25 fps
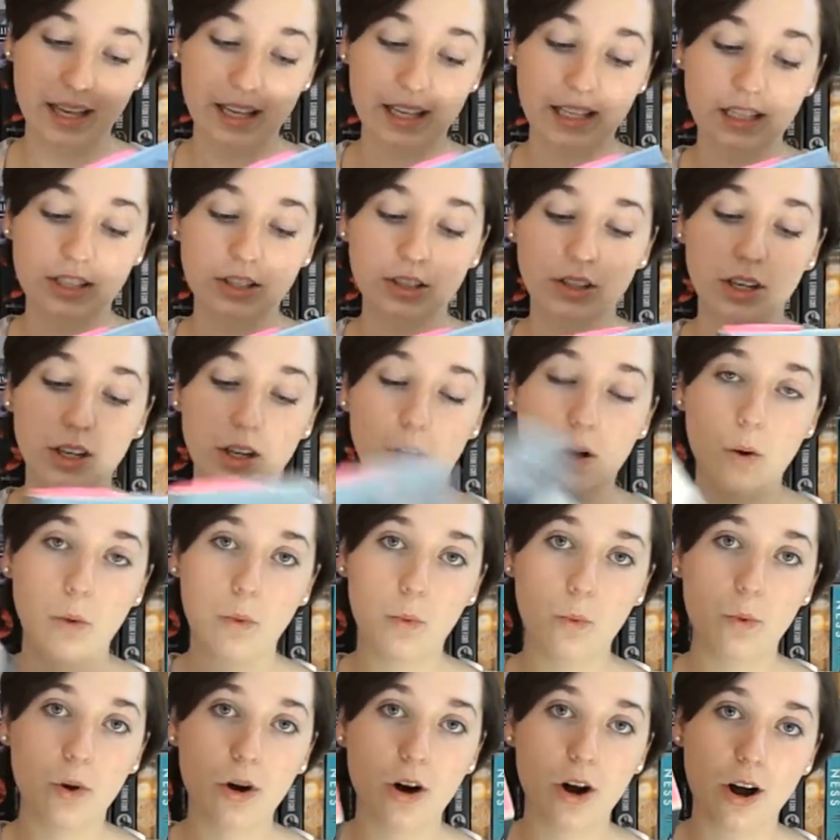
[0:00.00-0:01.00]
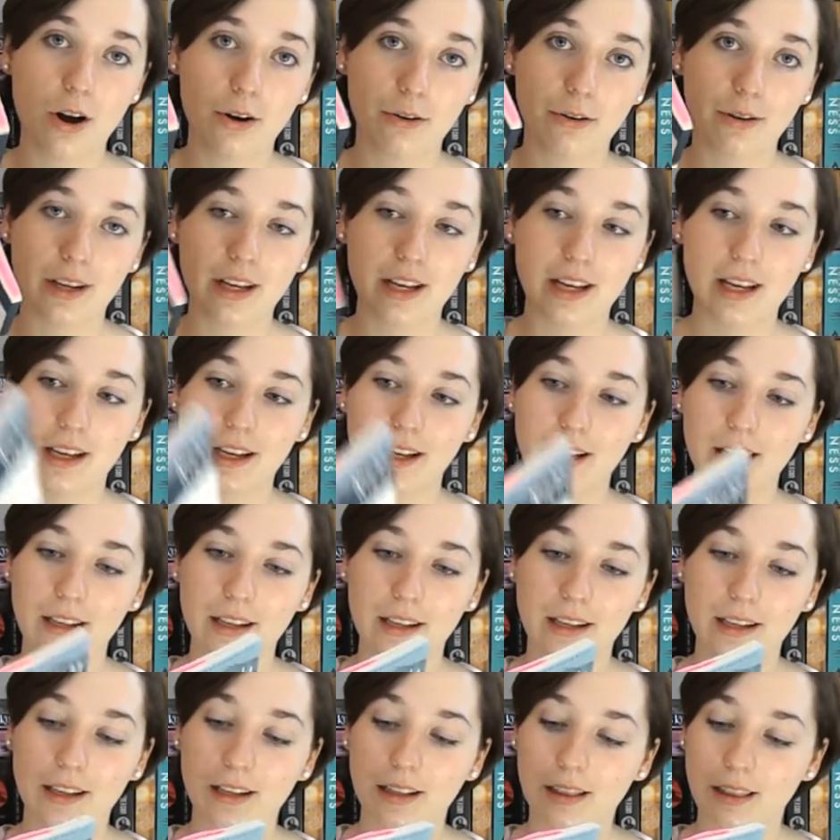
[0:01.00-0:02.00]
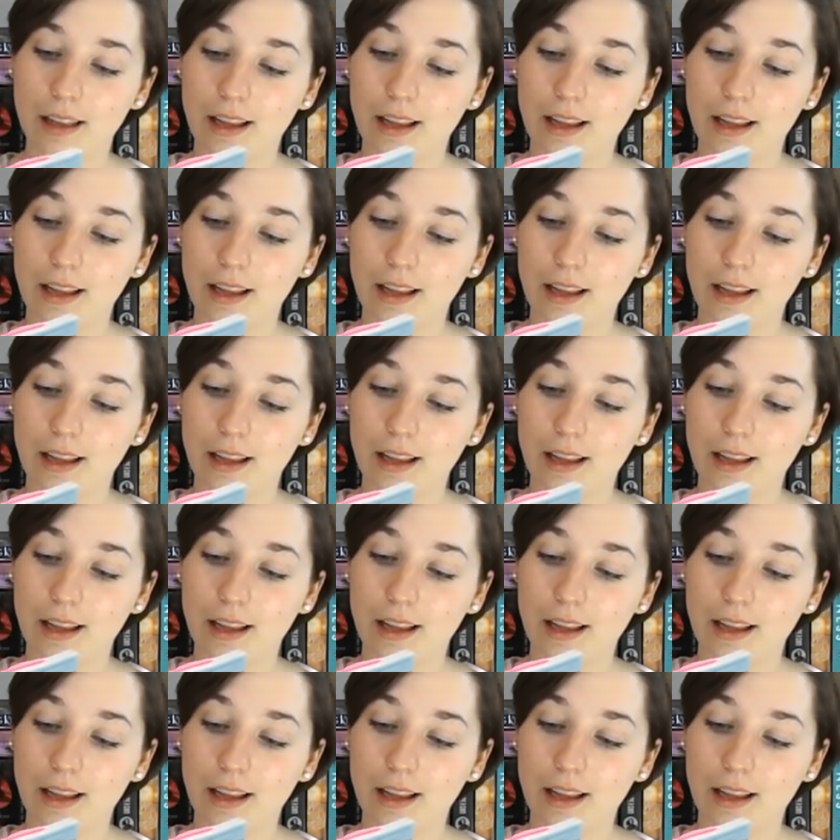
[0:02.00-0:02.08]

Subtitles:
considering we're already